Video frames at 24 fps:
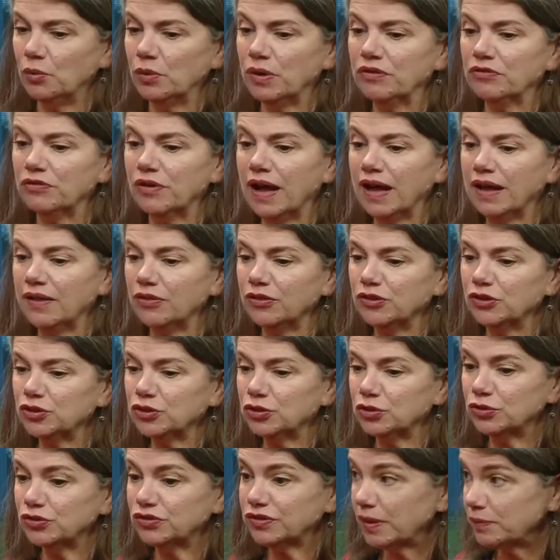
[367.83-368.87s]
We run
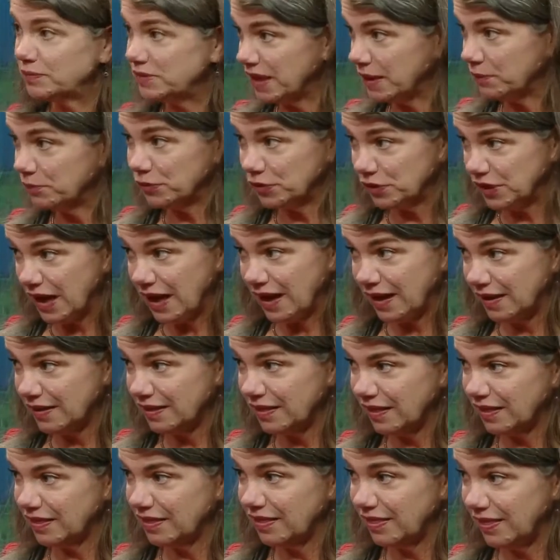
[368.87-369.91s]
to September
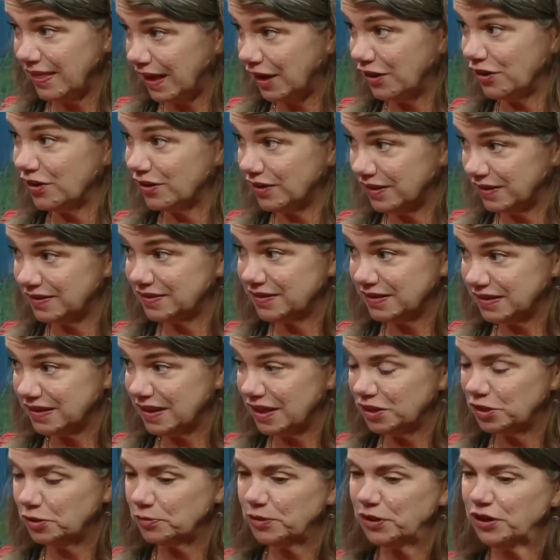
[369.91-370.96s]
ninth there in mm-hmm.
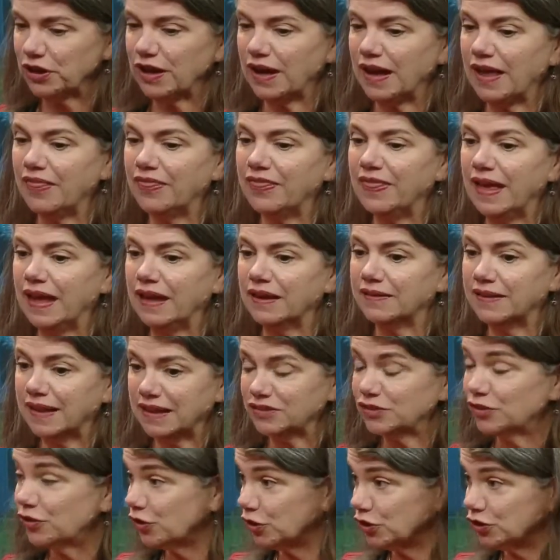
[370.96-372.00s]
Centennial Park, and then
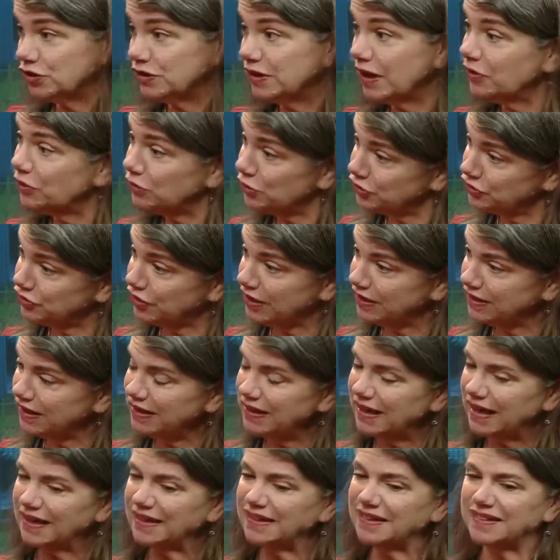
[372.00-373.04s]
that's Thursday through Sunday
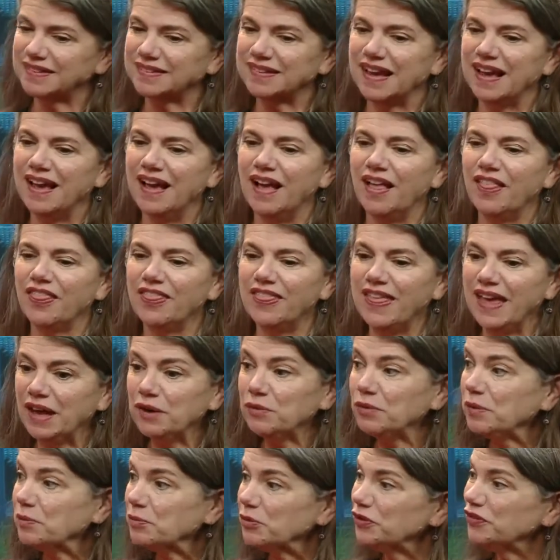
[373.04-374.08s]
nights.
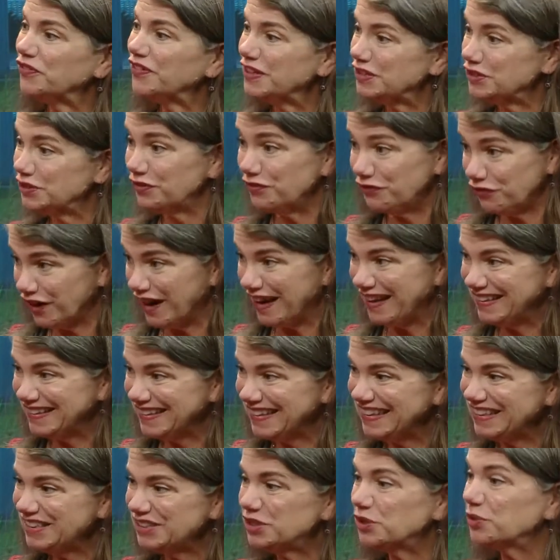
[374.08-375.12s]
Then we move it to
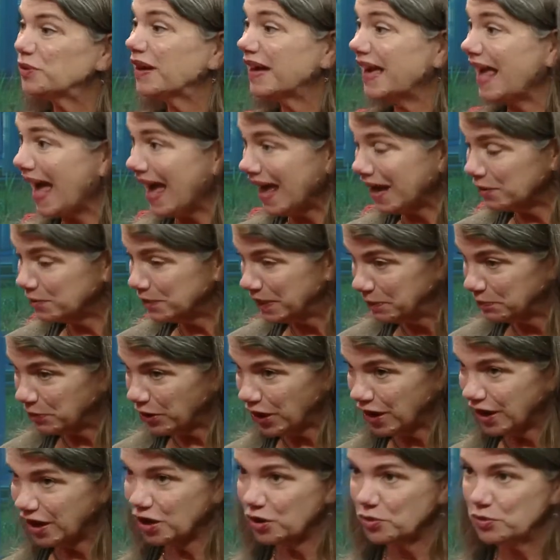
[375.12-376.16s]
Franklin, to Academy
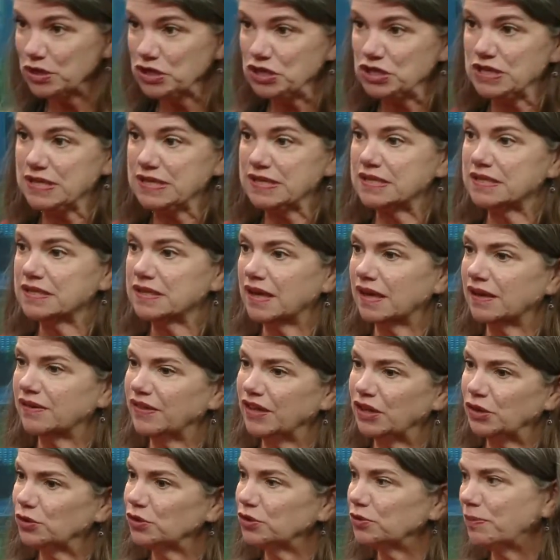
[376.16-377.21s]
Park, which is uh,
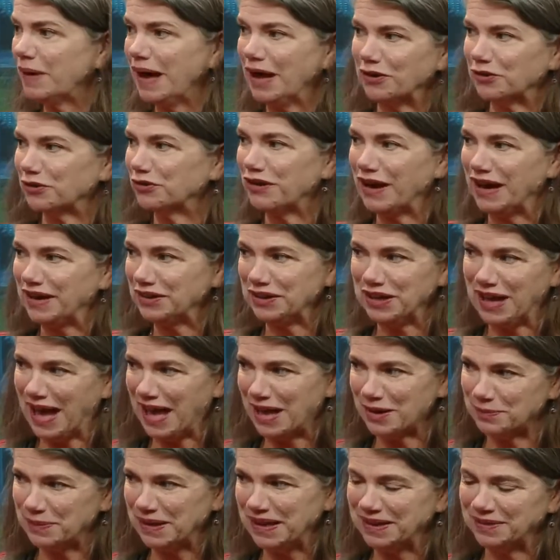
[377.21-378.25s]
the old Battleground
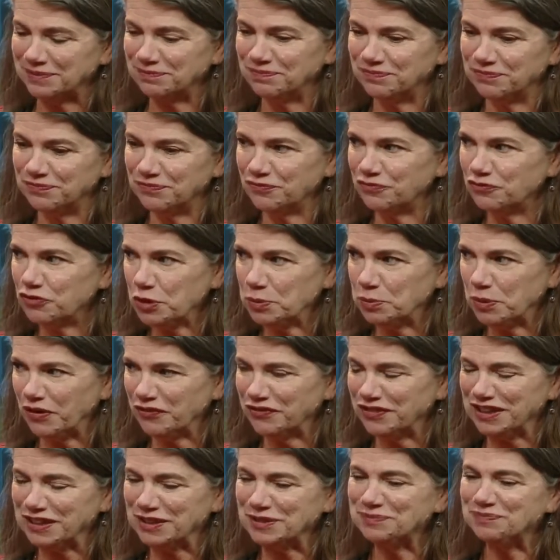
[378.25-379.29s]
Academy Right. football
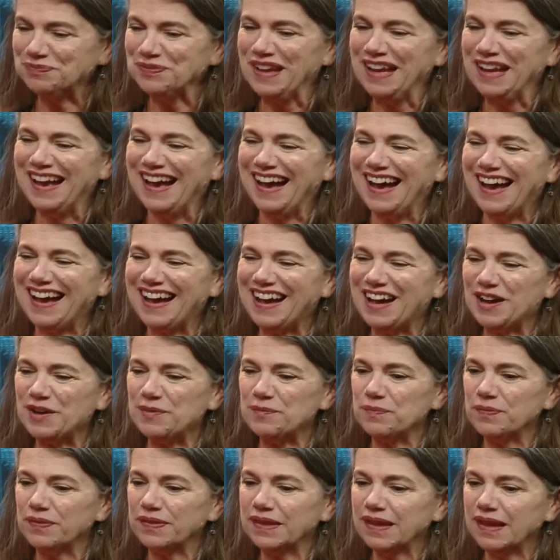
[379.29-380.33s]
field,
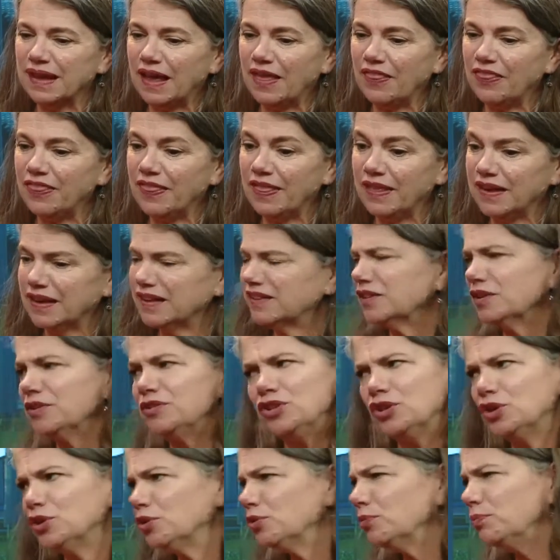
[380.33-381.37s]
um, and it's a
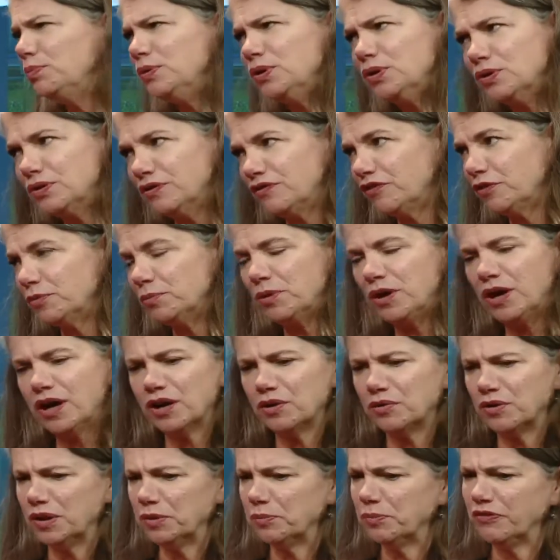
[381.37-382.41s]
new beautiful
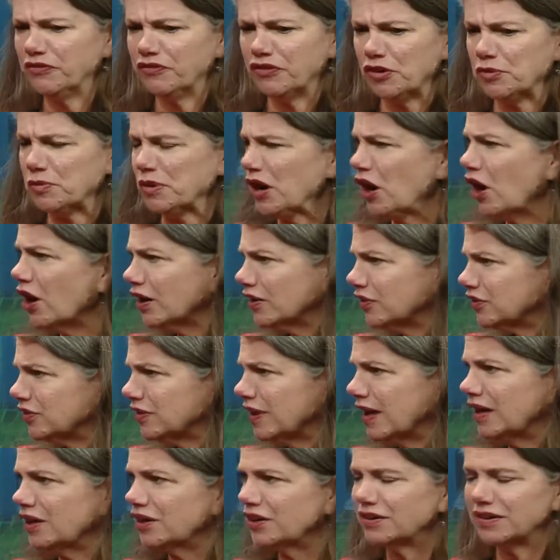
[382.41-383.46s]
park with a performing arts
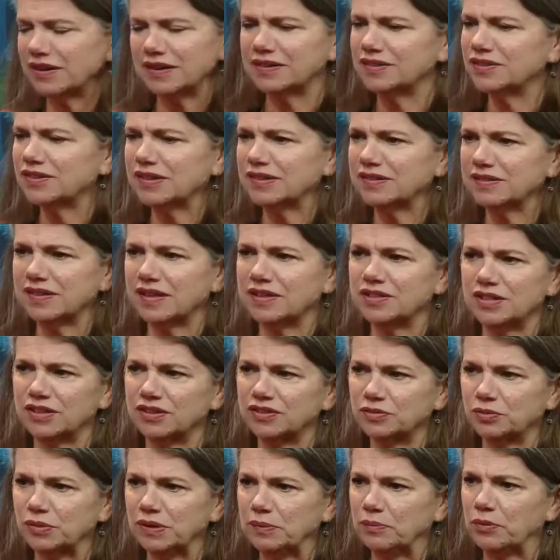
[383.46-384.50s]
center, and it's just such a
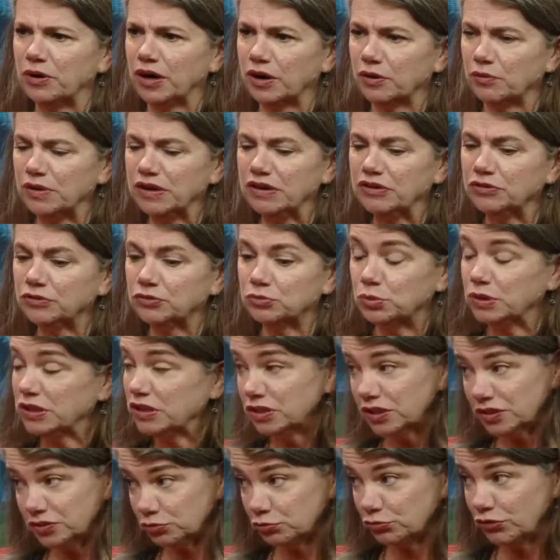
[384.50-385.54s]
sweet park. We we
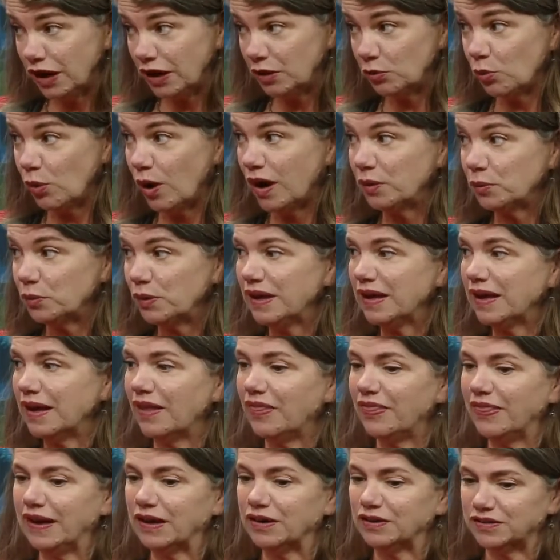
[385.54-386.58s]
just run one
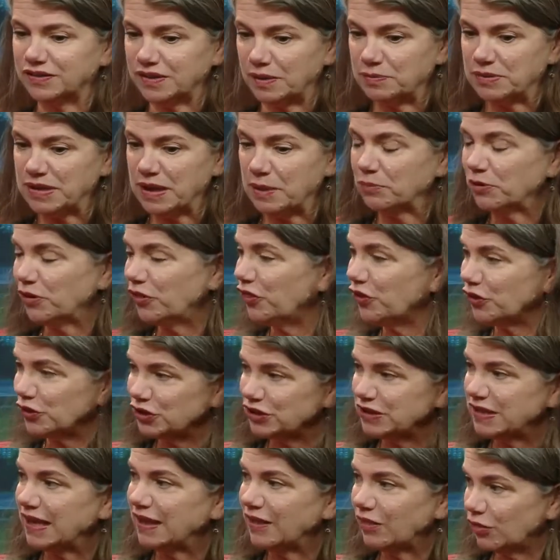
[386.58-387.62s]
weekend there, September
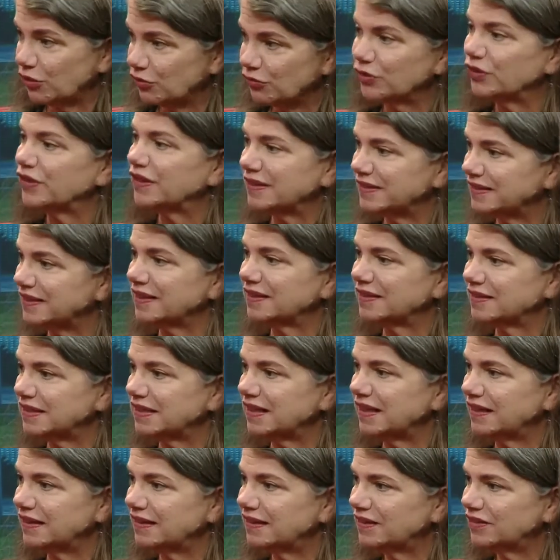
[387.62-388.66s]
thirteenth through the
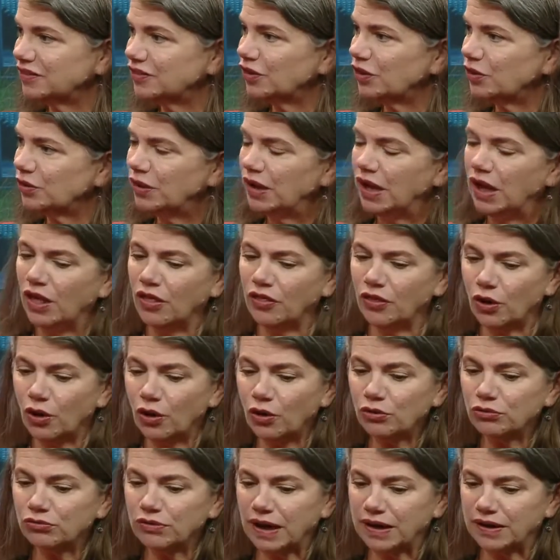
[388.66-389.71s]
sixteenth. Okay. So the
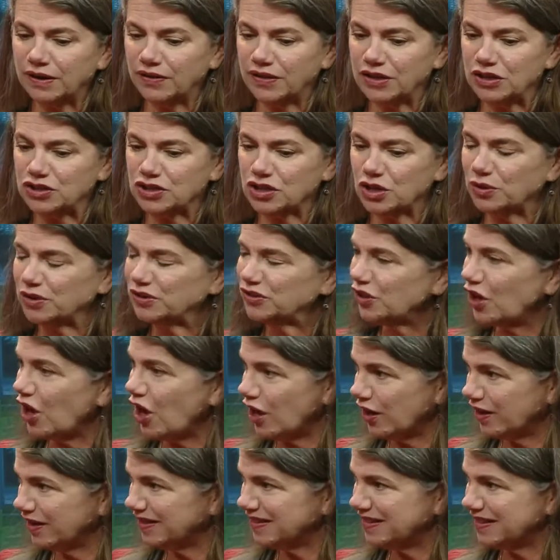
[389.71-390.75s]
whole run of the show is
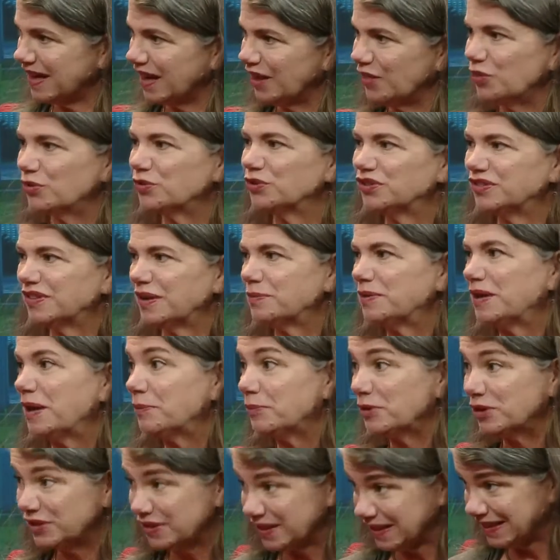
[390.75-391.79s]
August ninth through
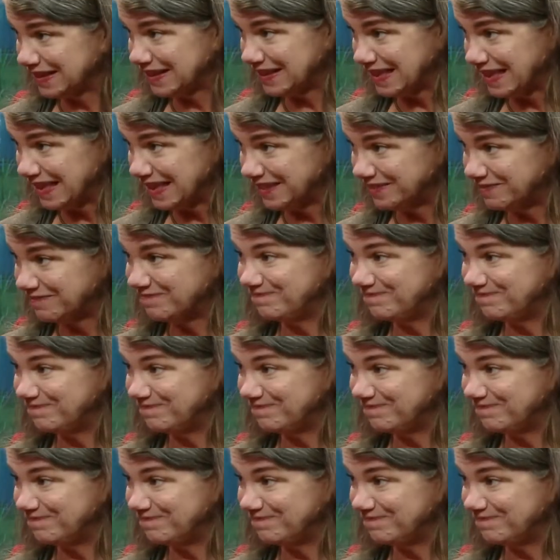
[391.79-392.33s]
September sixteenth.